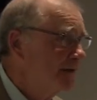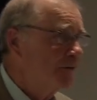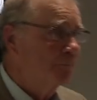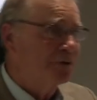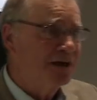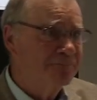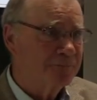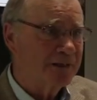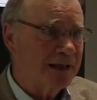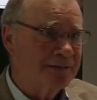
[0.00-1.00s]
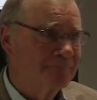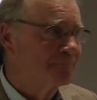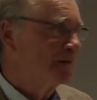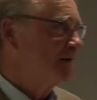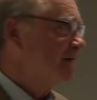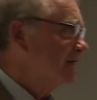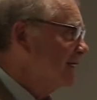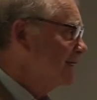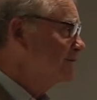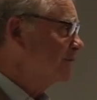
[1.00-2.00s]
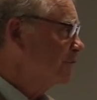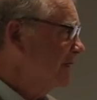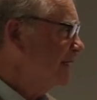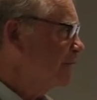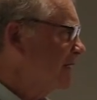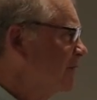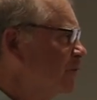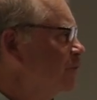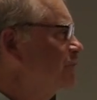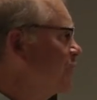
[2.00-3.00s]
to help pay for that. And so anyway, who